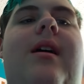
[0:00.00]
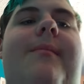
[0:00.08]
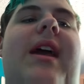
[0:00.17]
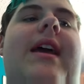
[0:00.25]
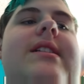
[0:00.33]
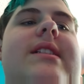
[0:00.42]
I
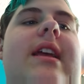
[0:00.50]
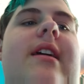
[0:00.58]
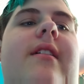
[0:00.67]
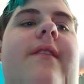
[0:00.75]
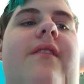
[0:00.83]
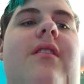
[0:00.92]
might ask
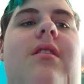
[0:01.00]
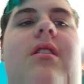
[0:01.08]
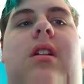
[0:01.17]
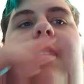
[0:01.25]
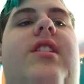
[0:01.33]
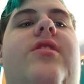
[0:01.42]
Santa
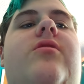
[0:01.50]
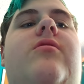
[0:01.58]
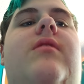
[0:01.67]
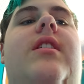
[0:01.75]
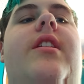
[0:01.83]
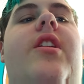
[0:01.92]
for
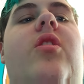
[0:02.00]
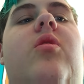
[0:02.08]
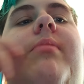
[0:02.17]
two new